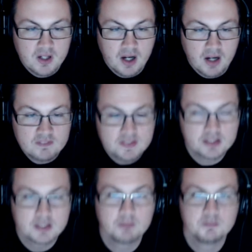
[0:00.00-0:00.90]
I'm
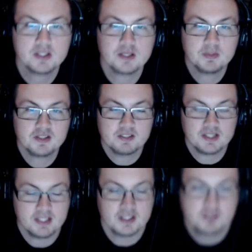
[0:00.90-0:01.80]
I'm gonna be seeing
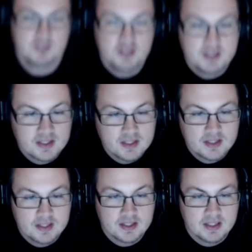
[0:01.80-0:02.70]
this
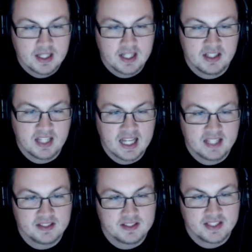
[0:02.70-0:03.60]

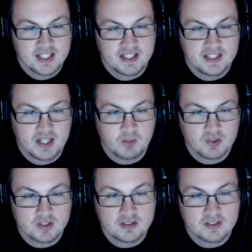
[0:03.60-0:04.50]
and clicking out what
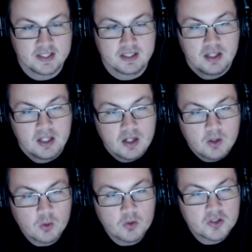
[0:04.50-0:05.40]
it's like.
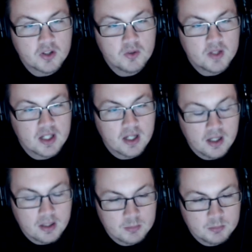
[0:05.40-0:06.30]
Also,
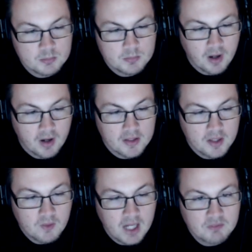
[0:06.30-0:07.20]
um, I
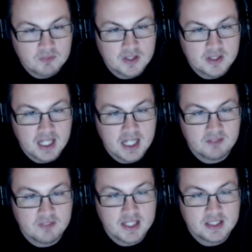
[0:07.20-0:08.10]
know I haven't done a
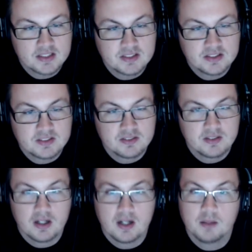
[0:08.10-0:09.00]
reaction
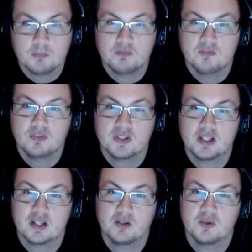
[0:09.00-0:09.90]
um,
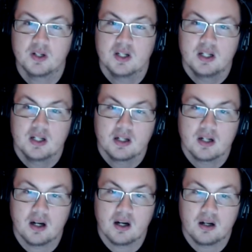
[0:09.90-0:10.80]
video
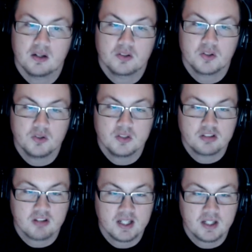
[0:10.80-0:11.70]
uh, to the
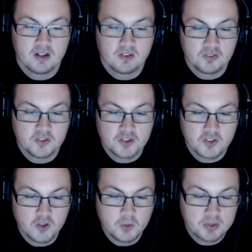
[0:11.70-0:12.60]
trailer of
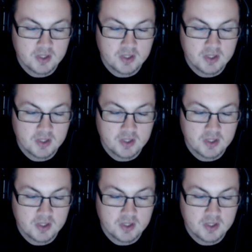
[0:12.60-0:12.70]
Scoob